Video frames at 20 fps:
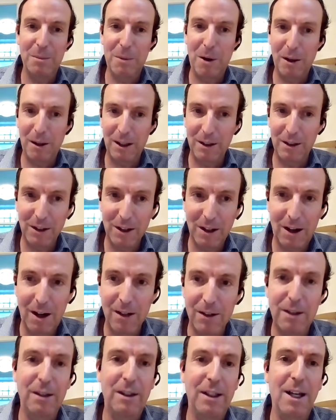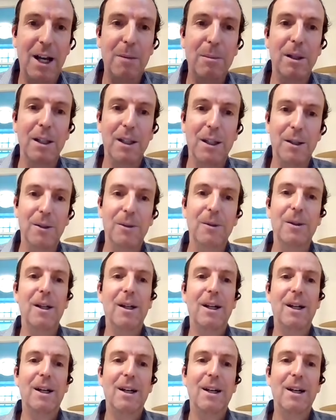The market's constantly humbling you.